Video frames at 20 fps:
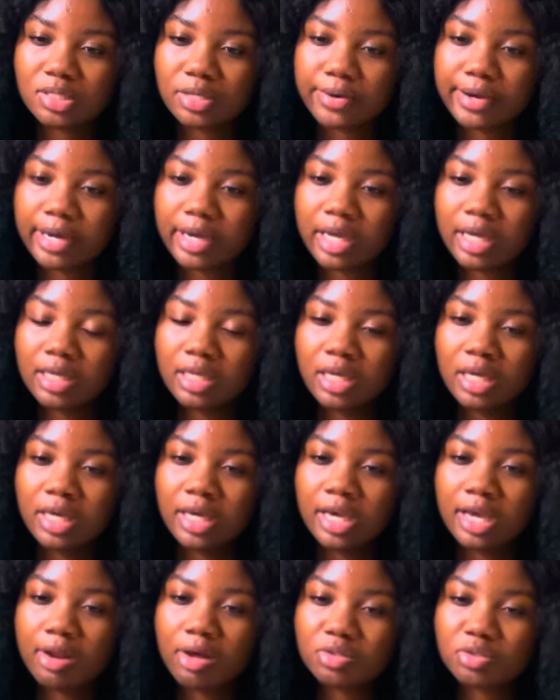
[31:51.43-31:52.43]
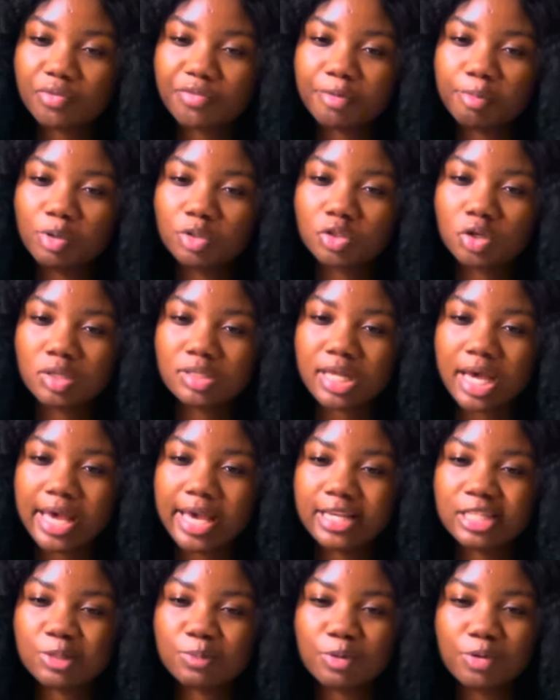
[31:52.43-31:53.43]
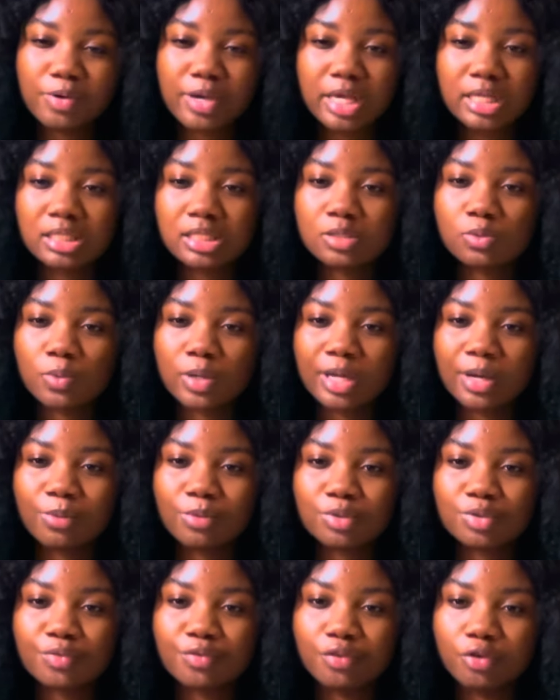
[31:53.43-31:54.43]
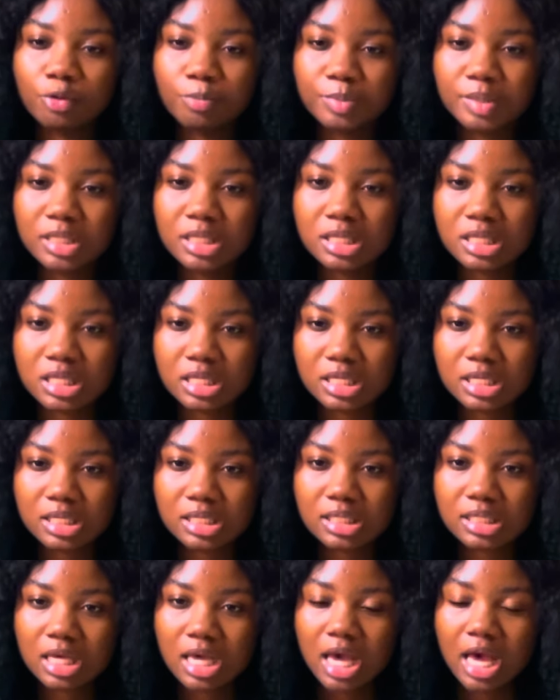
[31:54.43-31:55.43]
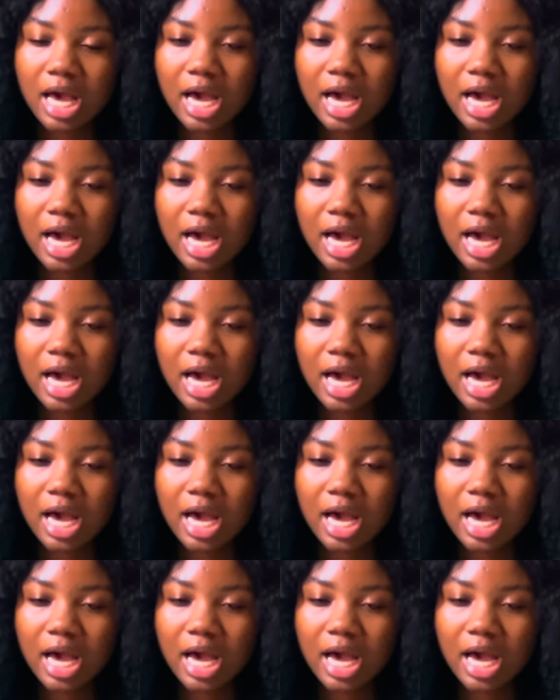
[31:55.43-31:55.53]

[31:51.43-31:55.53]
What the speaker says: There are lots of emotions I experienced when I was filming this,